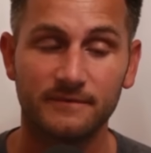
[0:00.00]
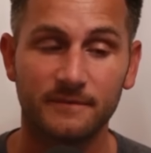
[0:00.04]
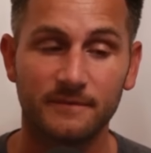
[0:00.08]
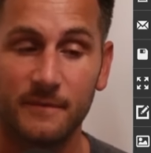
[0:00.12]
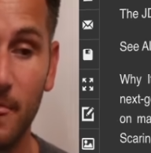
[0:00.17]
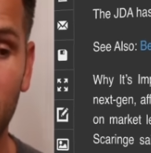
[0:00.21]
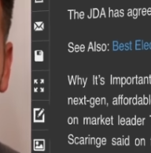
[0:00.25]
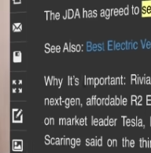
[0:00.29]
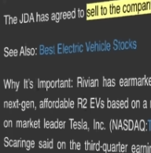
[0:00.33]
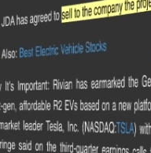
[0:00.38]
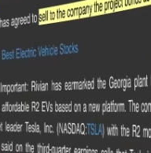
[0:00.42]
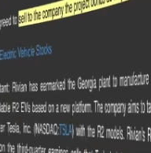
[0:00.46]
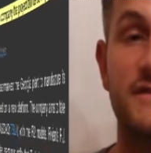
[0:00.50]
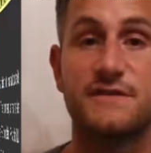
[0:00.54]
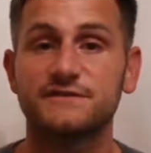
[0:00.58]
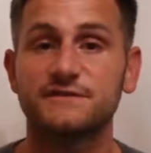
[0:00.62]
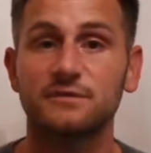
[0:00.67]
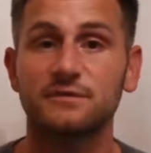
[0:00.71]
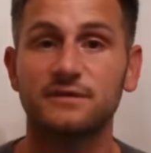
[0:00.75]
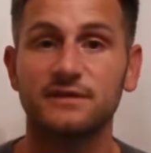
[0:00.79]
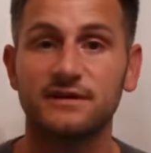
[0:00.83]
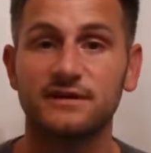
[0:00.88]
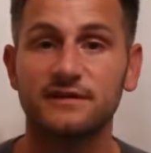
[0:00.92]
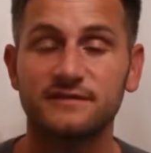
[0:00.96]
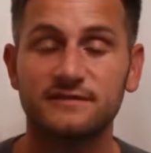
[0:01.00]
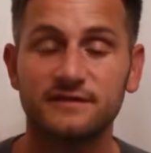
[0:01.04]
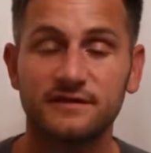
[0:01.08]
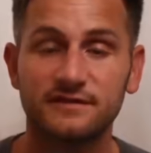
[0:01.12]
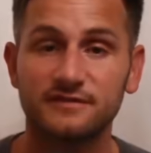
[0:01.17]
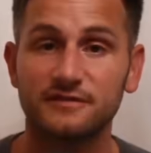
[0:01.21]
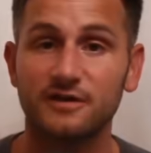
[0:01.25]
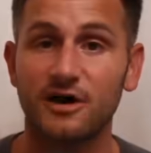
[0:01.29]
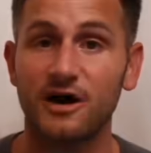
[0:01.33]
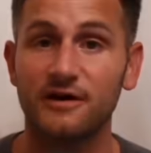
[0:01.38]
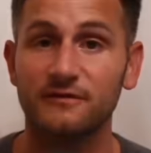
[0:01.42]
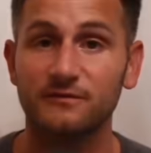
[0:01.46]
Rivian just released a
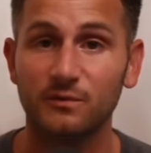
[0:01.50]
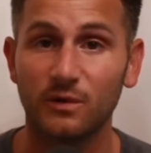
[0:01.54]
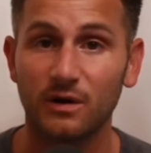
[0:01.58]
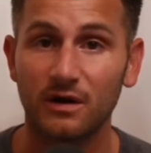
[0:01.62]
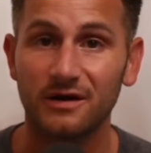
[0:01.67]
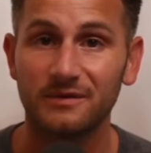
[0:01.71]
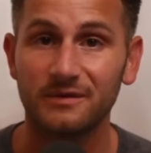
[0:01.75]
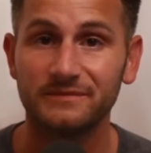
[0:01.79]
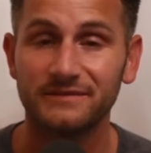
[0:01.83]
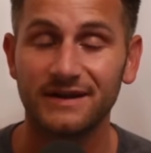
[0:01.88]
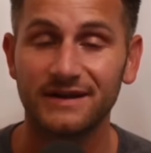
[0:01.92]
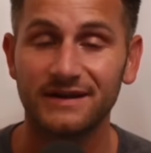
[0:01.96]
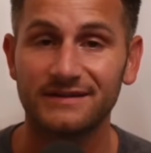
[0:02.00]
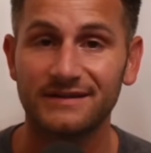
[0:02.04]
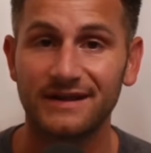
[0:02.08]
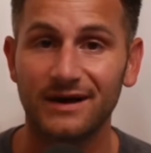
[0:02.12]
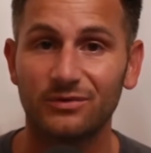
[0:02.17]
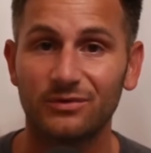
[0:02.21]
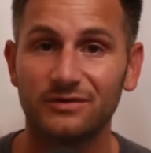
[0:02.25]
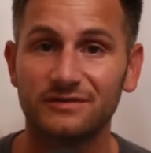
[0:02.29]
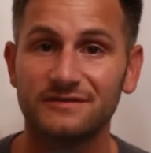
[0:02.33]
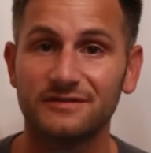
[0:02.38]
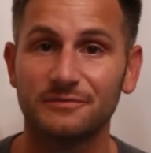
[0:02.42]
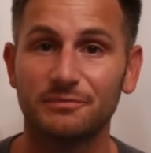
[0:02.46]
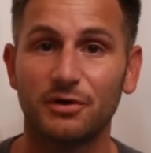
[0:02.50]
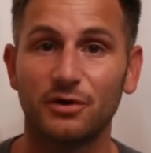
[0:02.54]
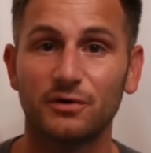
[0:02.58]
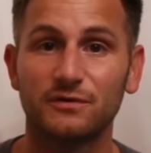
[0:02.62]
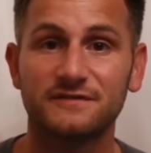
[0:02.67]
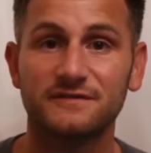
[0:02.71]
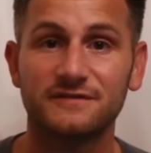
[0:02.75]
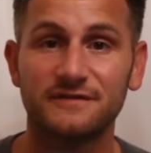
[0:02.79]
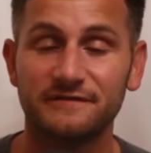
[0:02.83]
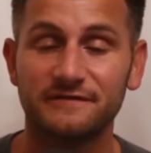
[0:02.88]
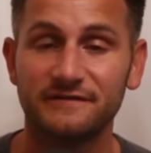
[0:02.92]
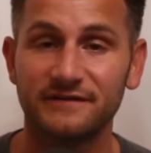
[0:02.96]
software update that was
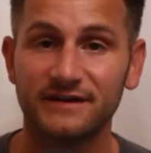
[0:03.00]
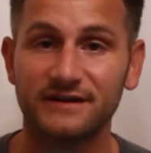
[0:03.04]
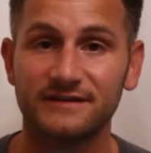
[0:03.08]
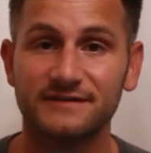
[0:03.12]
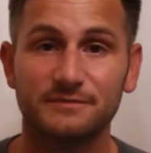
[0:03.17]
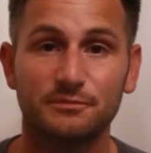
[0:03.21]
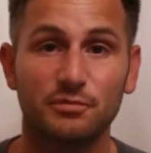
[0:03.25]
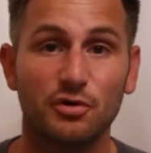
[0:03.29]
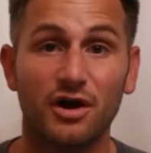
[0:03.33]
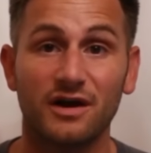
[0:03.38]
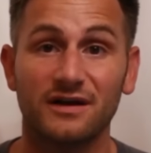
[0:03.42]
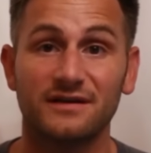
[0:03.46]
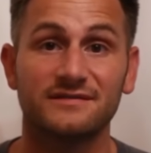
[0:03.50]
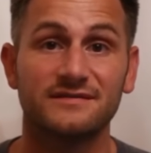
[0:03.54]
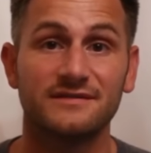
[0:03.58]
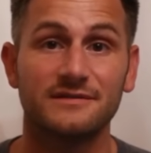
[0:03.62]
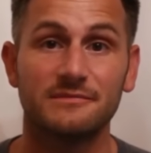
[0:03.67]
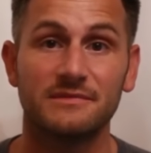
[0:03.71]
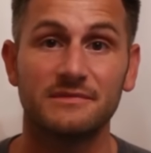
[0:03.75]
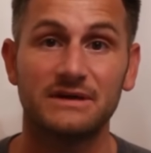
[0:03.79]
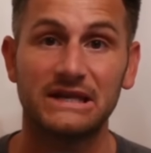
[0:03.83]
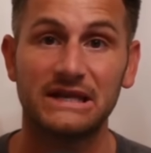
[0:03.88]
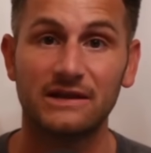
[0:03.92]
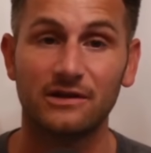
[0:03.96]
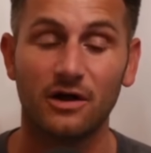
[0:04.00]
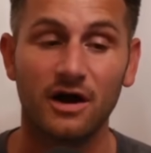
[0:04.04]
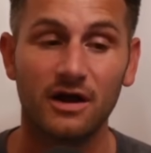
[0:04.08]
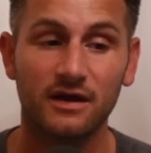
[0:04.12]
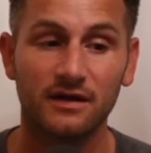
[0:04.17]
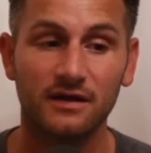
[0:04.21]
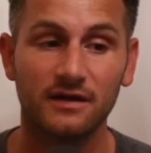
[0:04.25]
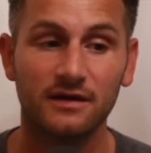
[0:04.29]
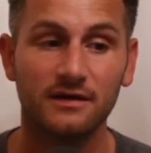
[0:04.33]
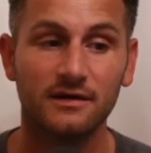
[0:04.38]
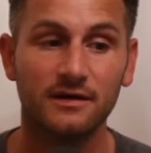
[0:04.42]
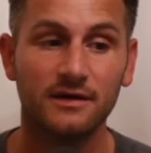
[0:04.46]
supposed to fix proximity
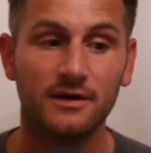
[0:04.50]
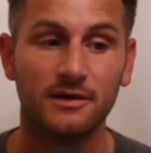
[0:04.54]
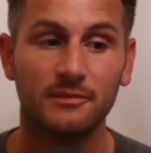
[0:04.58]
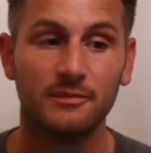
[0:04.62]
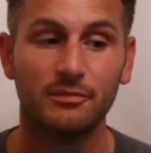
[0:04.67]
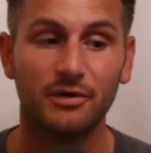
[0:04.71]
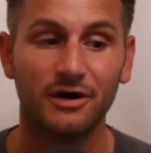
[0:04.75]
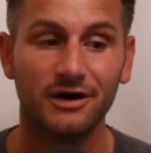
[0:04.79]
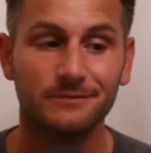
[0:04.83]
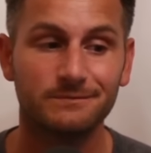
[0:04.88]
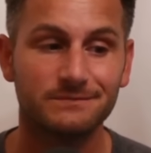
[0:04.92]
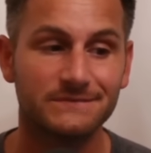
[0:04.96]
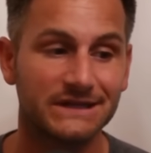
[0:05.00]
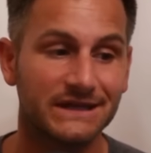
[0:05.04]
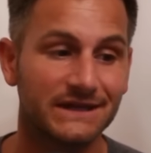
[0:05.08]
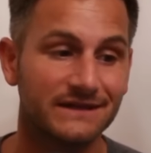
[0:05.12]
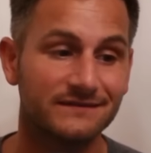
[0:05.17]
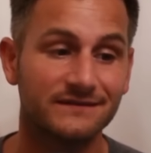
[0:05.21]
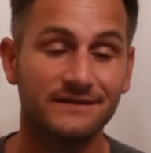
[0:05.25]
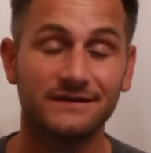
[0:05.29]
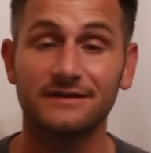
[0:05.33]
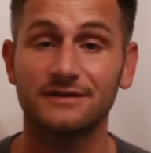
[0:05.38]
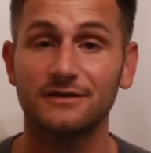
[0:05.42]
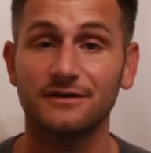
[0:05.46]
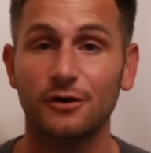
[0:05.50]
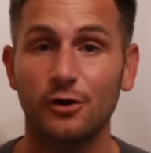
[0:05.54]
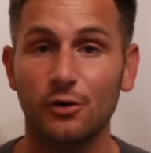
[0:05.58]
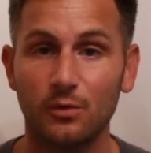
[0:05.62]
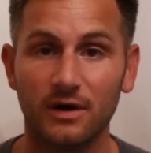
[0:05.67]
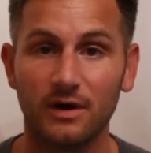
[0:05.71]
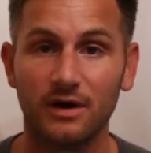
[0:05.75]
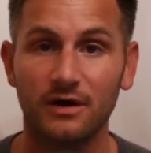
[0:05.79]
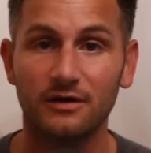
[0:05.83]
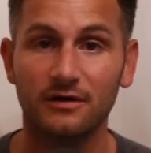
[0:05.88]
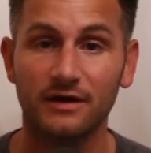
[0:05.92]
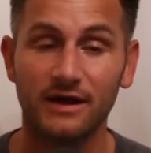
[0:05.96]
locking, but it didn't go
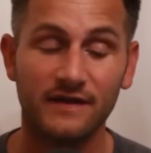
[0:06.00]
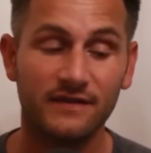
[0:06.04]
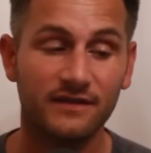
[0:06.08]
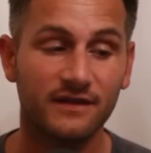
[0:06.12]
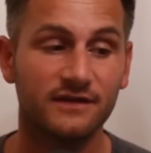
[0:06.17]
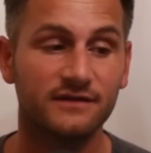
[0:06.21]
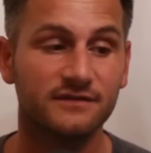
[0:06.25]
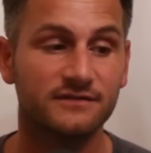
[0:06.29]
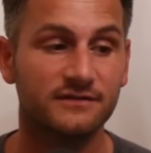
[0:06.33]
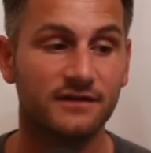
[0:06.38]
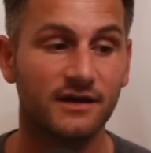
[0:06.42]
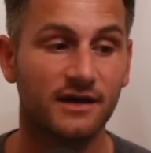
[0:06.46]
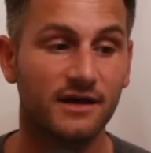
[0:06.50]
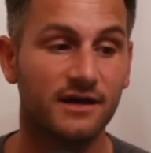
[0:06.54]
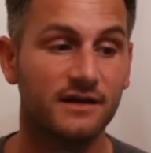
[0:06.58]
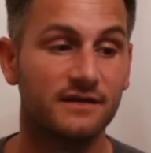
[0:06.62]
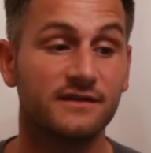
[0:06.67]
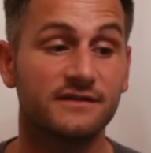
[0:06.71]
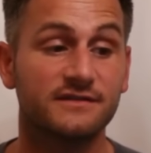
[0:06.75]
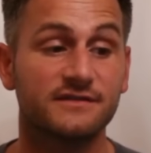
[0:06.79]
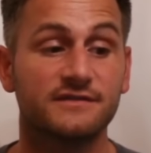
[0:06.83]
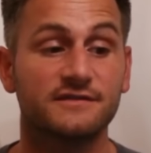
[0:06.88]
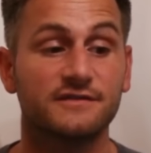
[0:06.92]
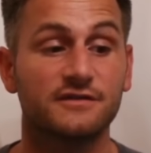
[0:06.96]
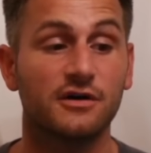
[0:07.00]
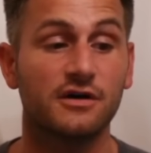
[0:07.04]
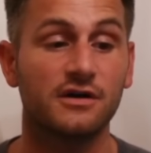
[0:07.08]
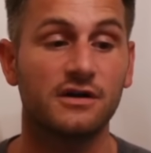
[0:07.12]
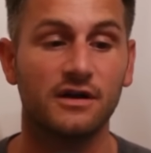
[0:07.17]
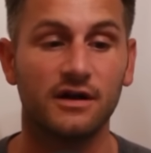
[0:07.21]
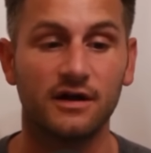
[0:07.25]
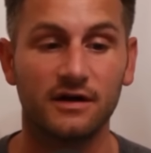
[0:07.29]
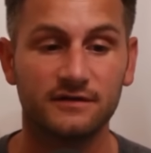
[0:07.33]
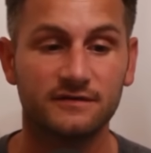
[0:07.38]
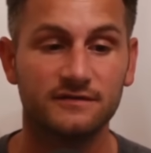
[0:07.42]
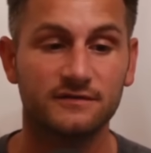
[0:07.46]
well, and they said, "This is on
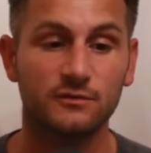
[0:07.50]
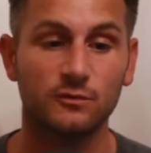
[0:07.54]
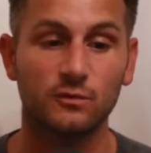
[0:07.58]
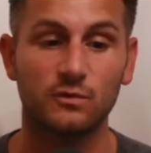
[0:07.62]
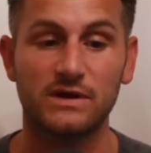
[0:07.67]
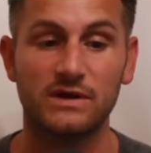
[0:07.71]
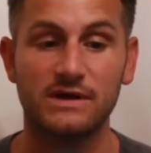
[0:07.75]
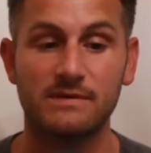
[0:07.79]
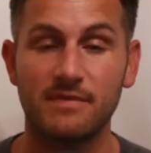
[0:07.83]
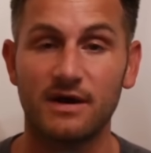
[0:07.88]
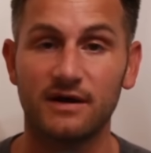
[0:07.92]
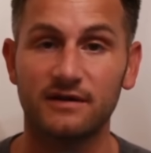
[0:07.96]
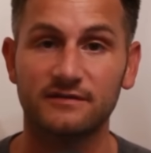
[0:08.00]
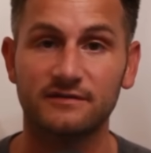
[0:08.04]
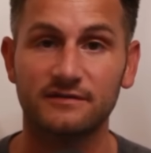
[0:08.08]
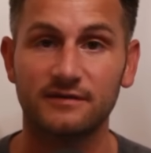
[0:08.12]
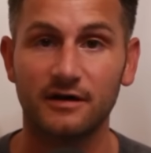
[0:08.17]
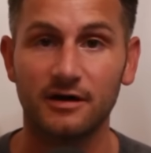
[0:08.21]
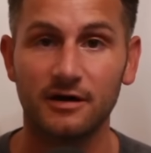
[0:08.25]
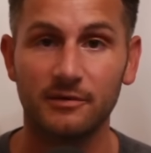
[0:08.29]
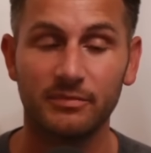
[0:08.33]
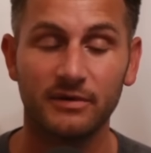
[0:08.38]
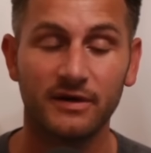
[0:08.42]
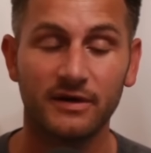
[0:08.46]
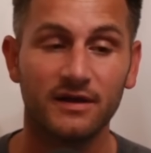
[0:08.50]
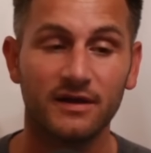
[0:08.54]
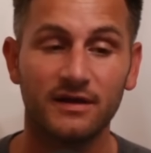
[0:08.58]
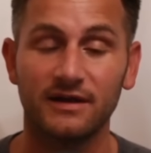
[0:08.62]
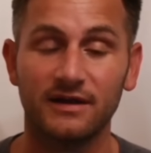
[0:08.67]
us, we messed up."